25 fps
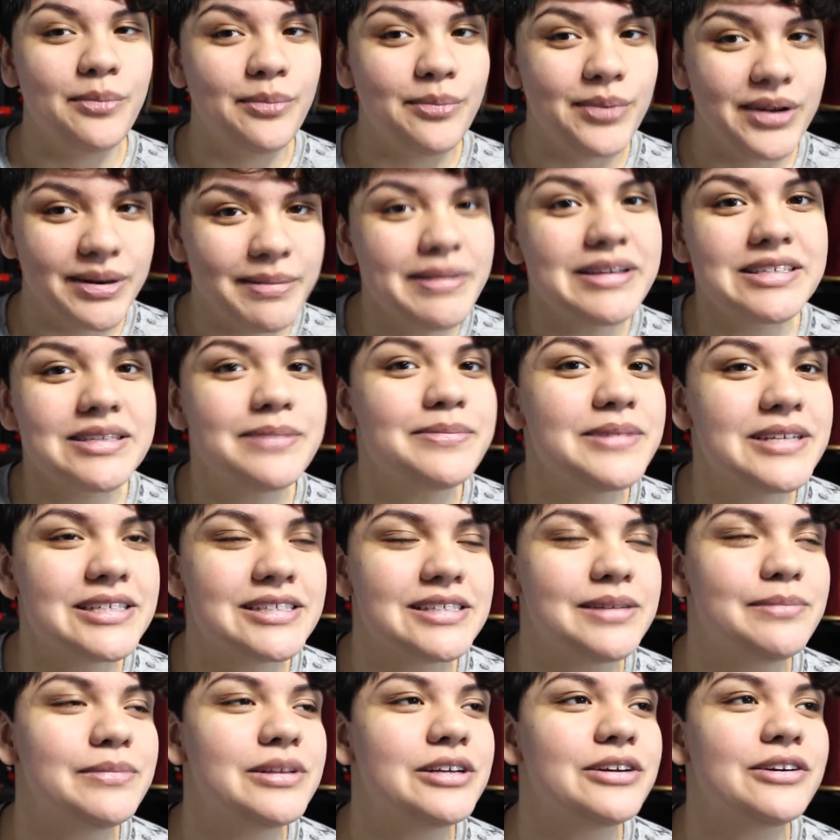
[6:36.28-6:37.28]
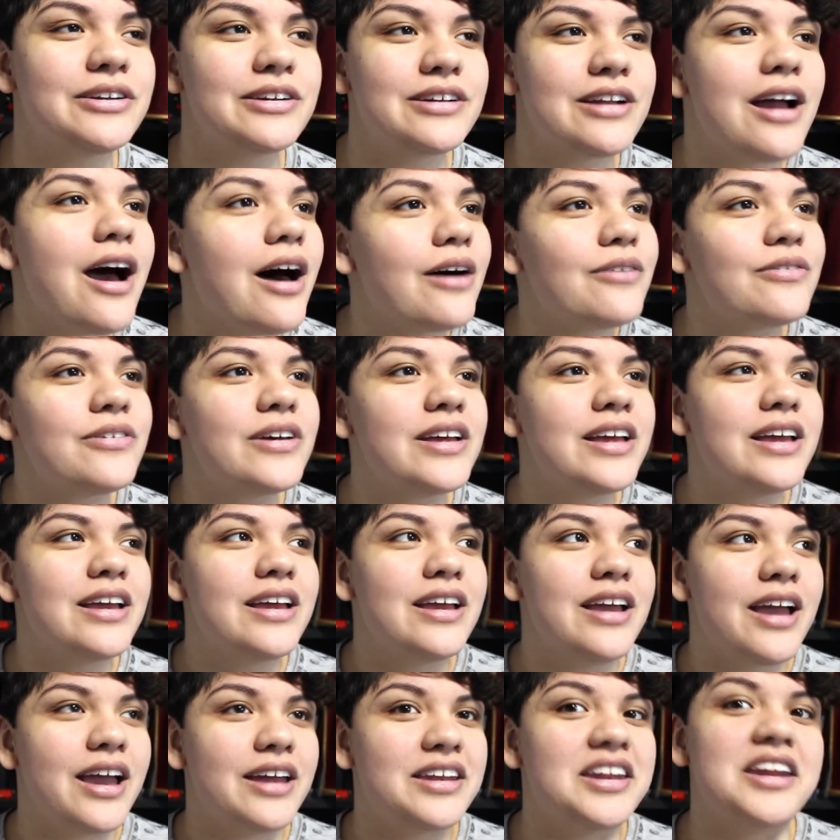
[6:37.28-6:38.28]
But it makes something similar enough.
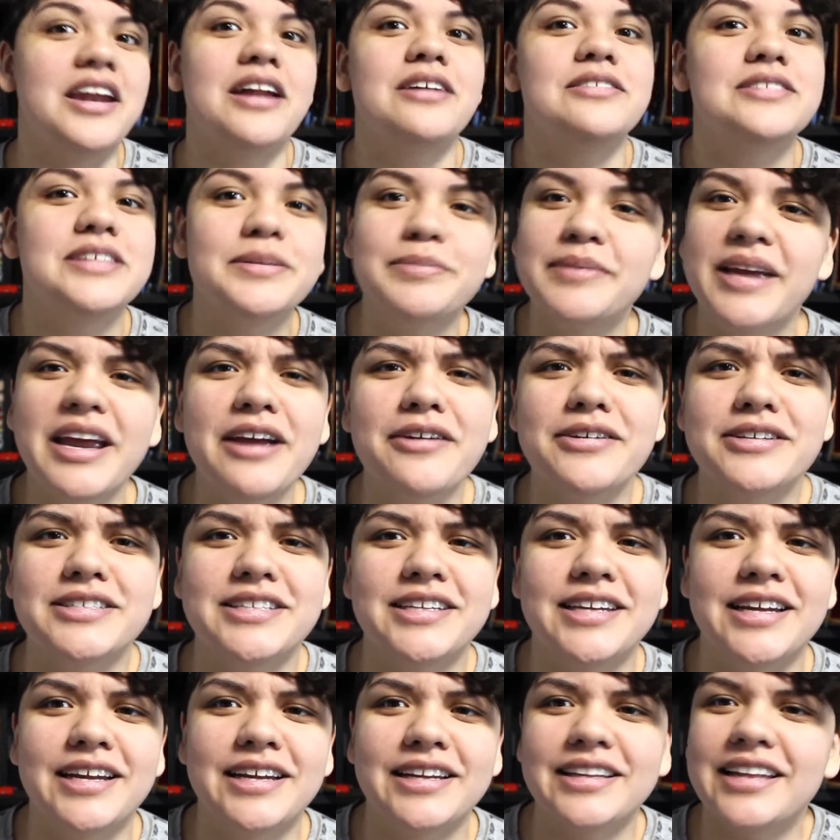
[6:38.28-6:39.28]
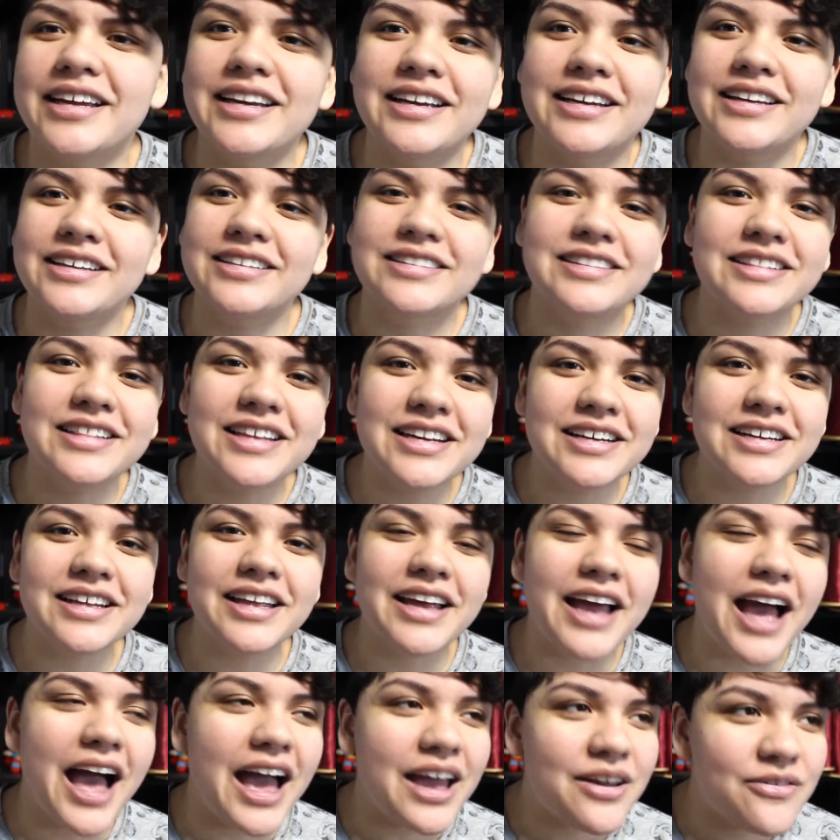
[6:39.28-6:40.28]
And then I'll dip carrots in it.
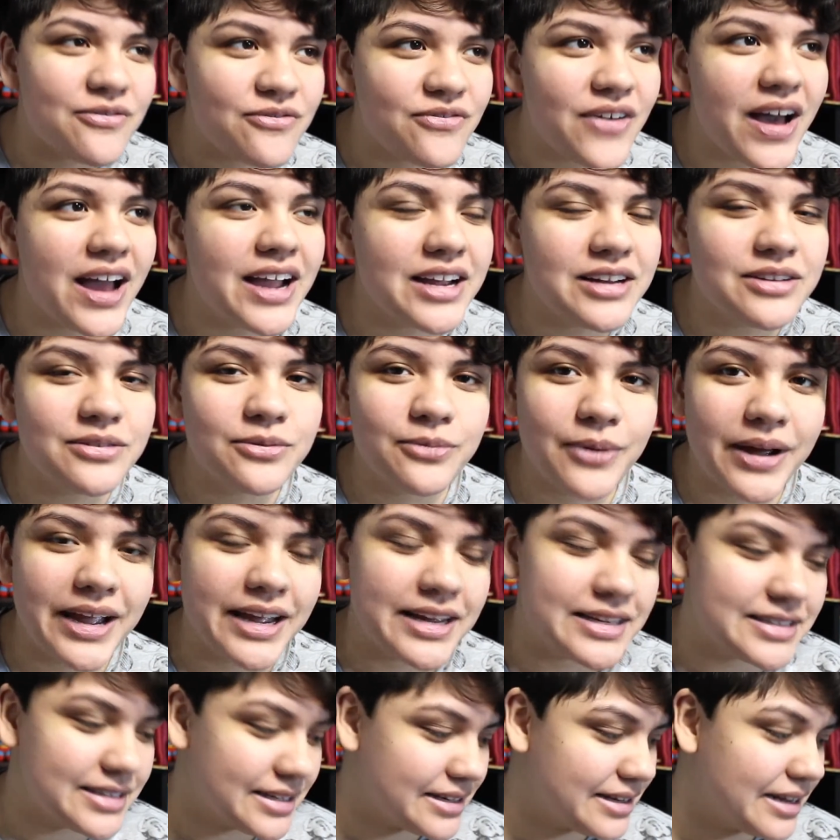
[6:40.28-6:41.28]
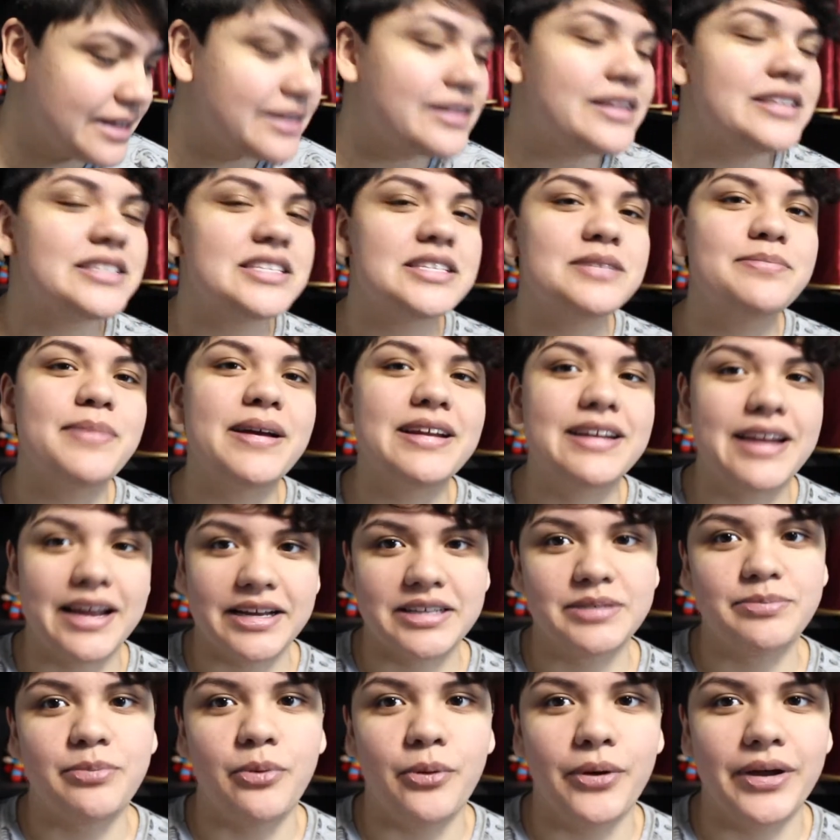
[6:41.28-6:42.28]
I find ways, and then this is my
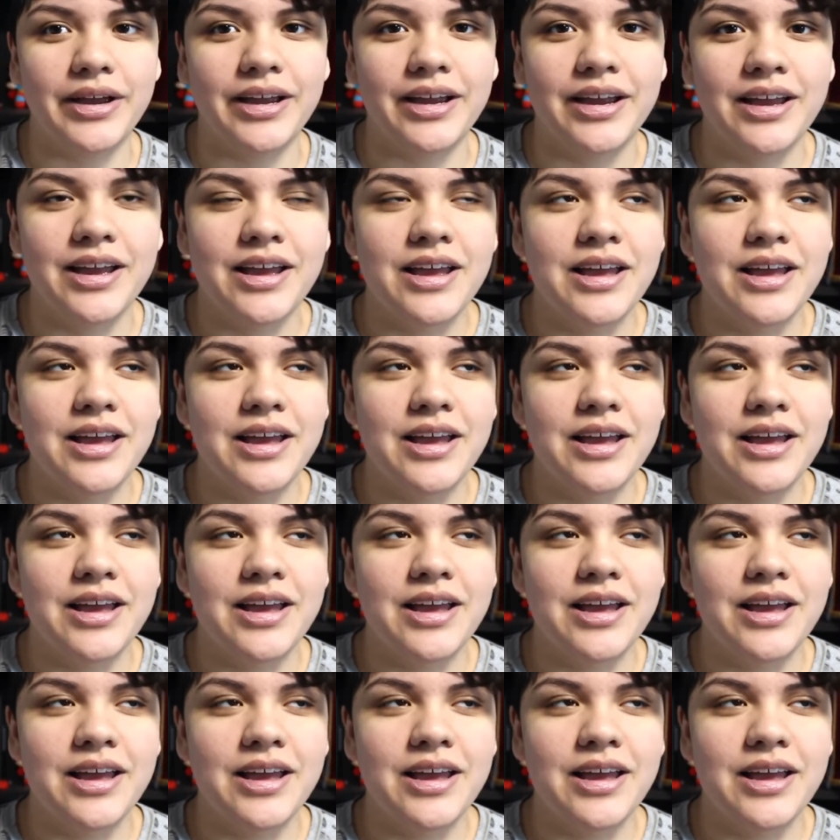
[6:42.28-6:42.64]
next point.